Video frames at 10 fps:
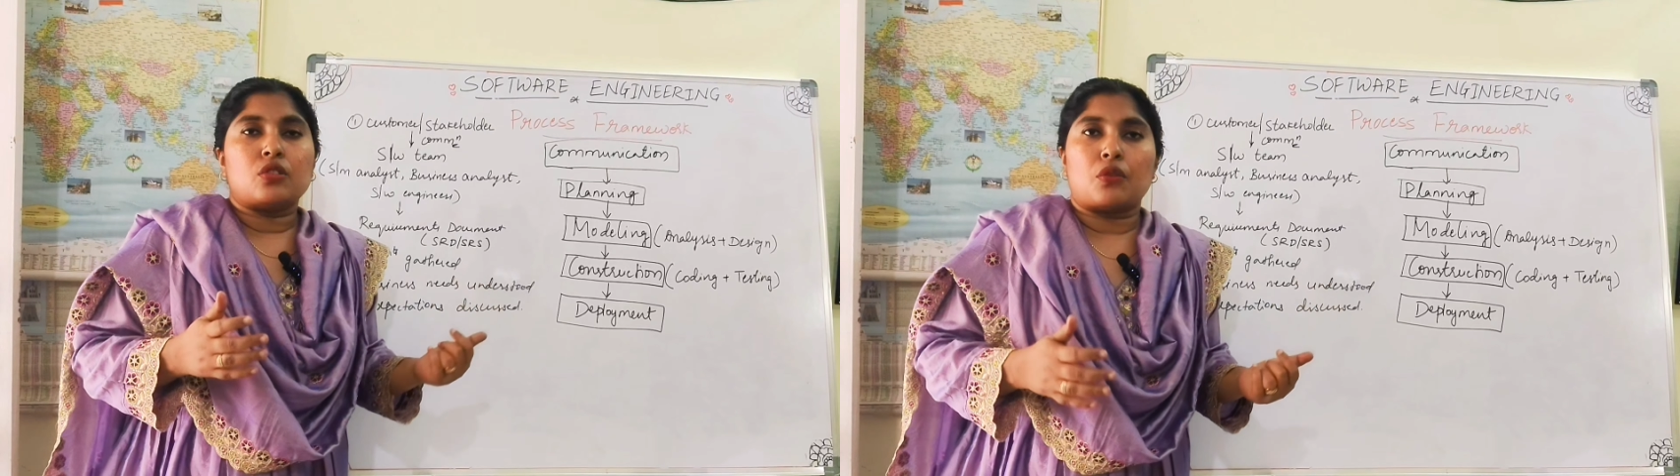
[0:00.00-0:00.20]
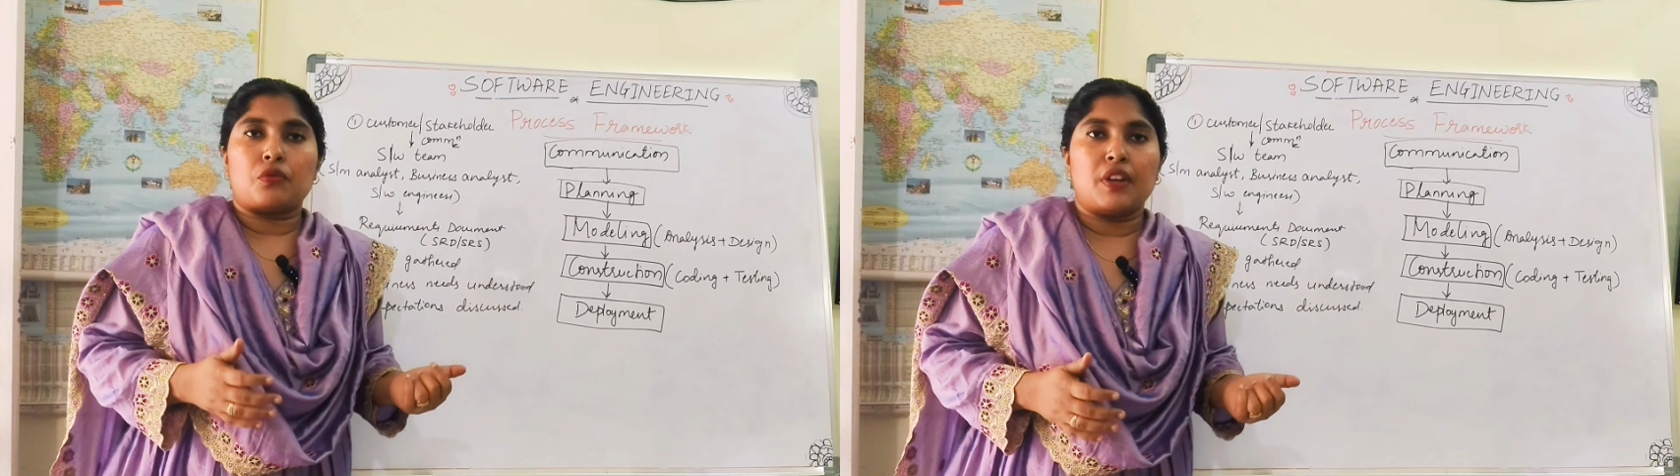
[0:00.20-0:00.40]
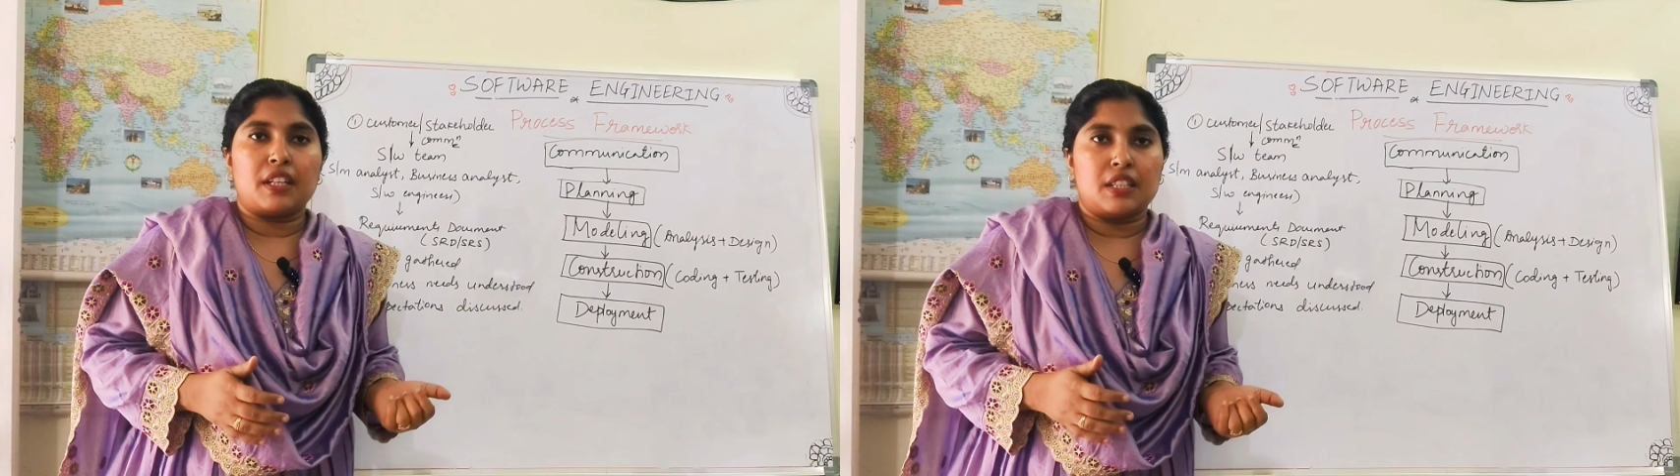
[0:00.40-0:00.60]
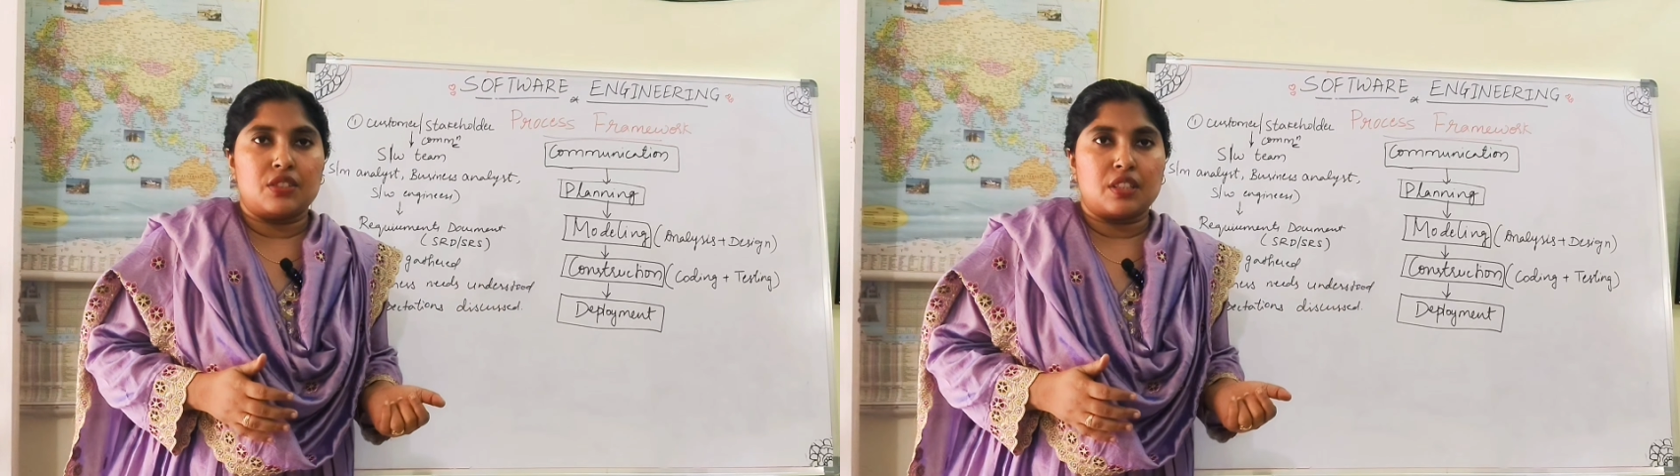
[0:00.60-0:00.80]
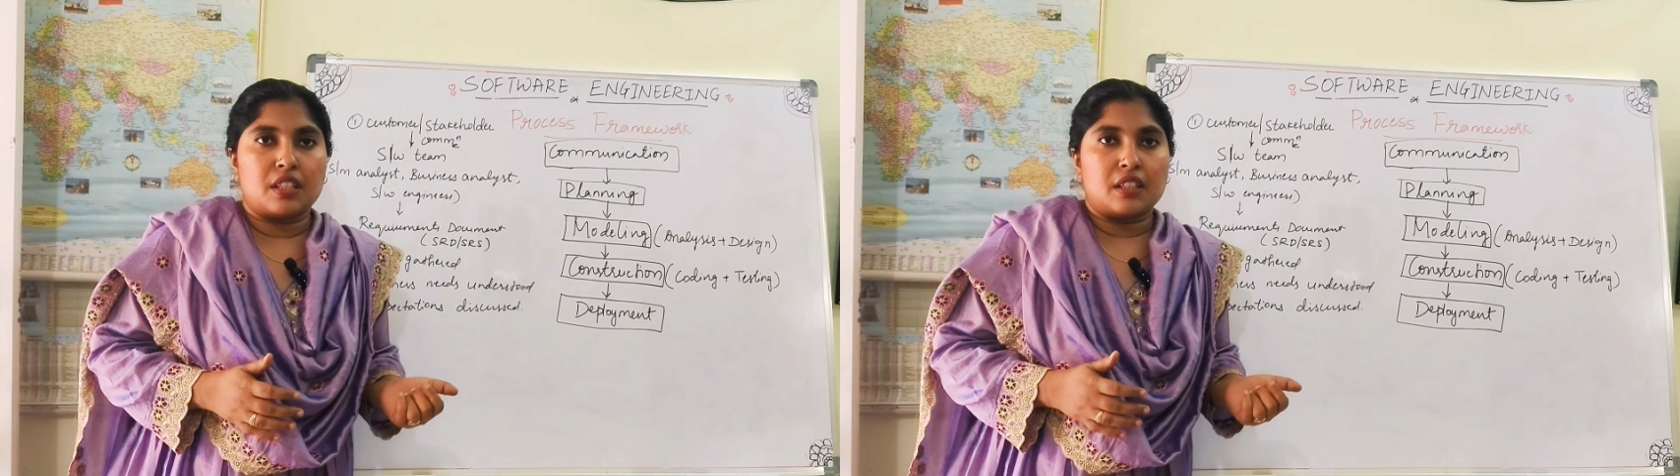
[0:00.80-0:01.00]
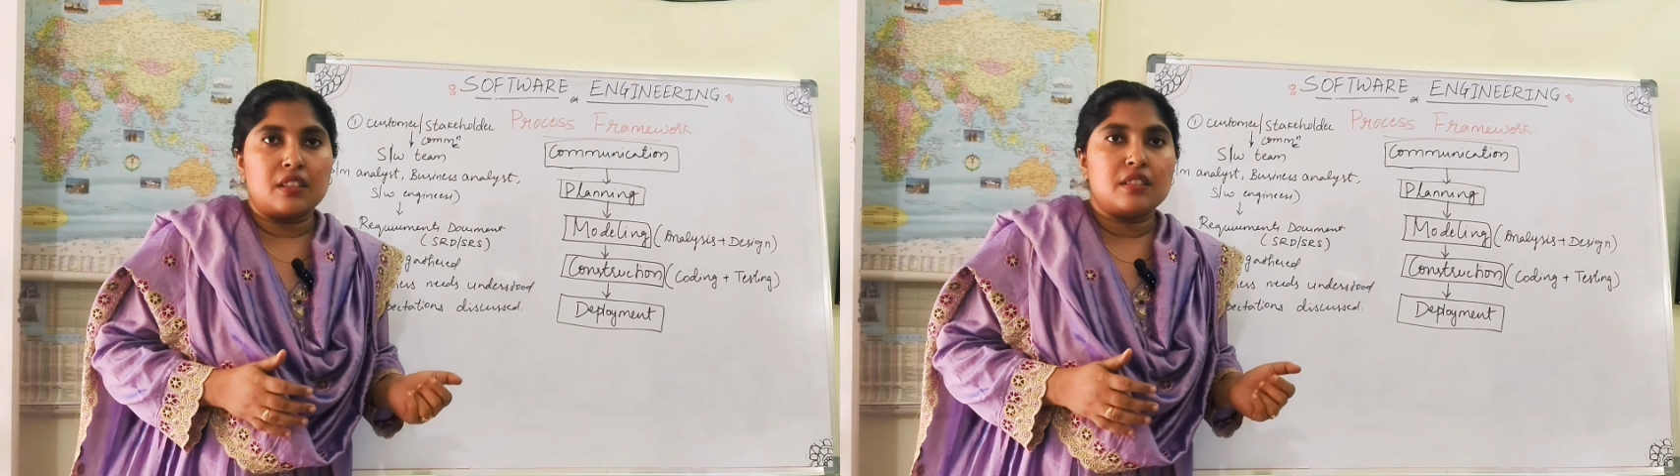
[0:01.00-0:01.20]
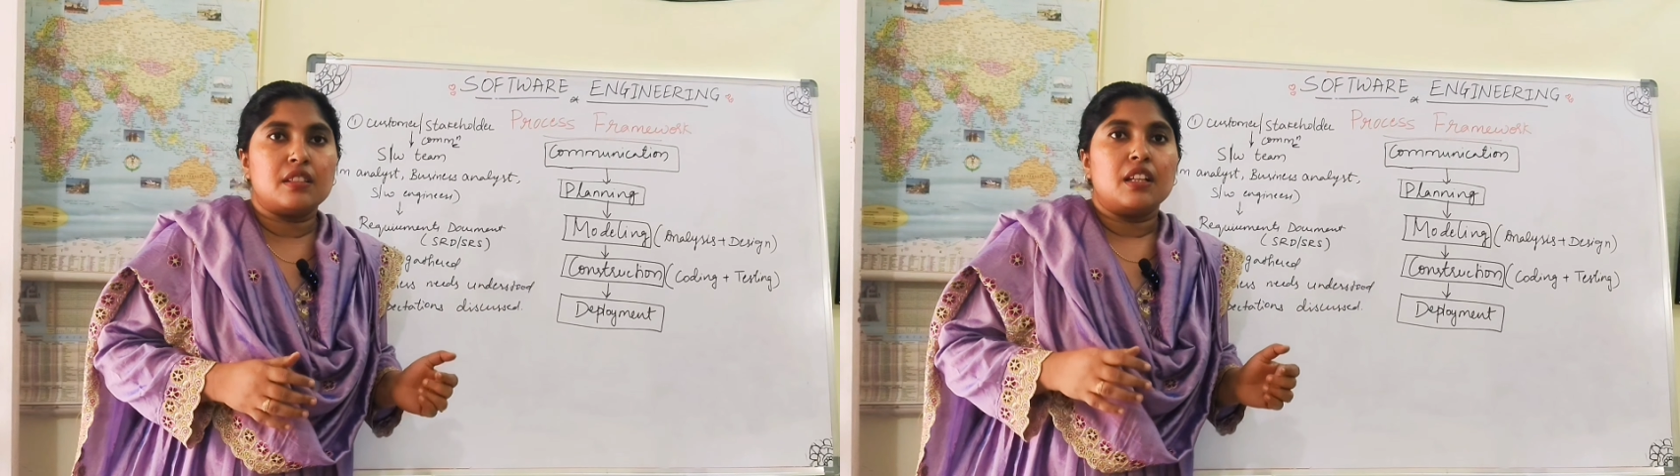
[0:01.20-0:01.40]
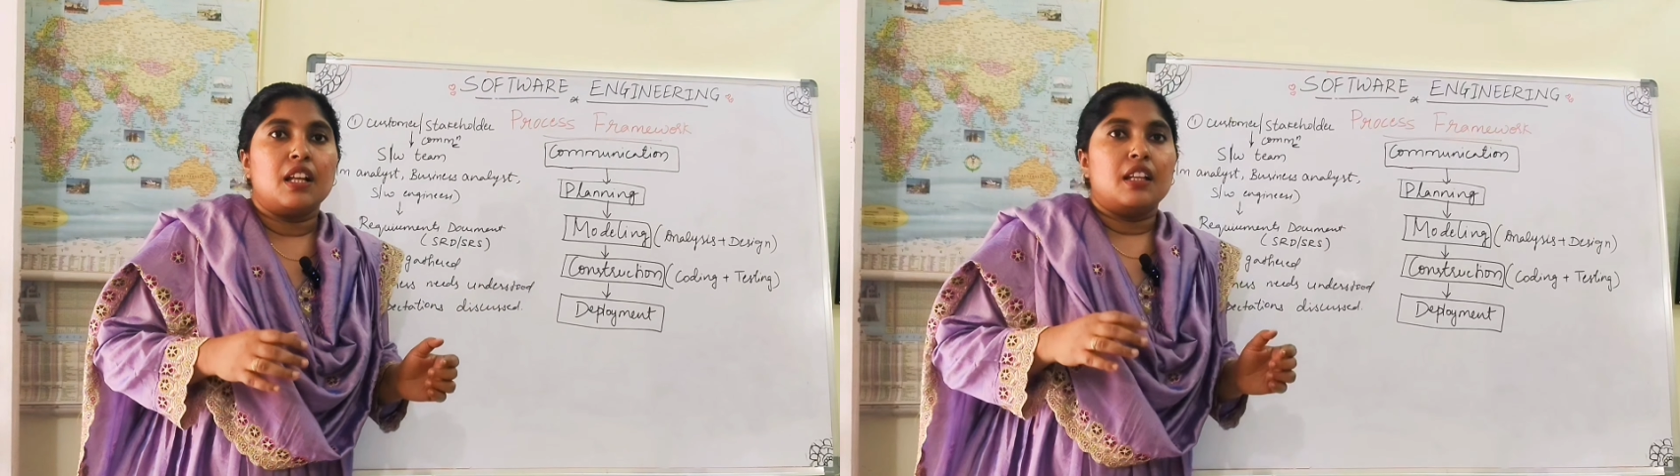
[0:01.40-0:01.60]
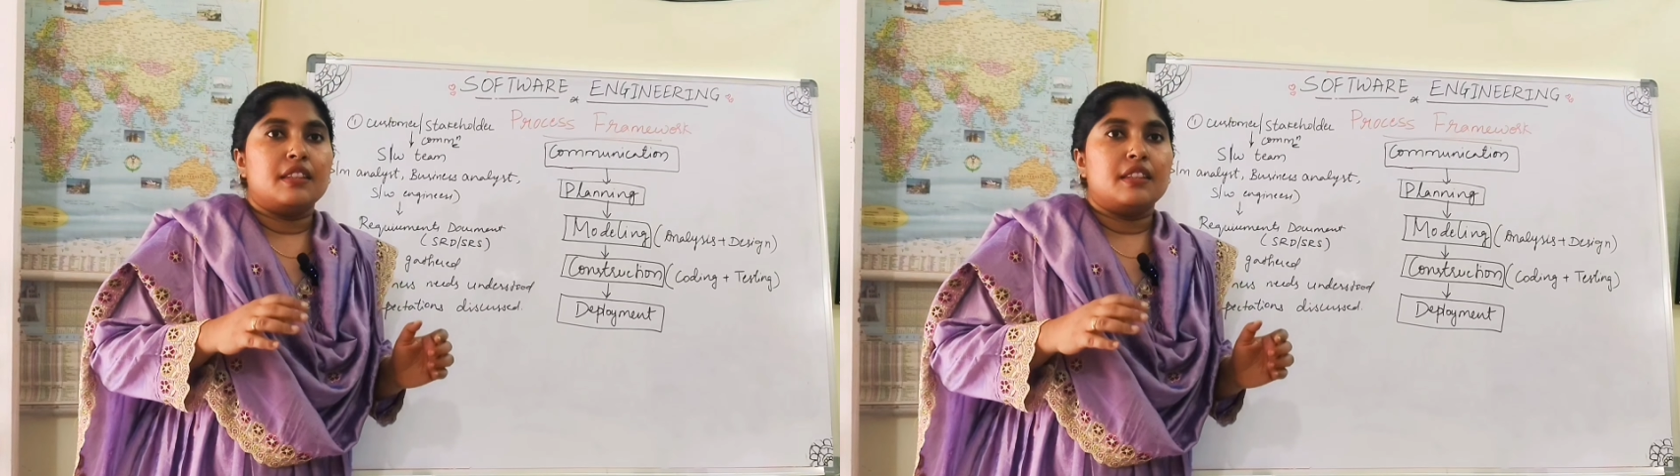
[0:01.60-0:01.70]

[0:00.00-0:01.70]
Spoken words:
software engineers.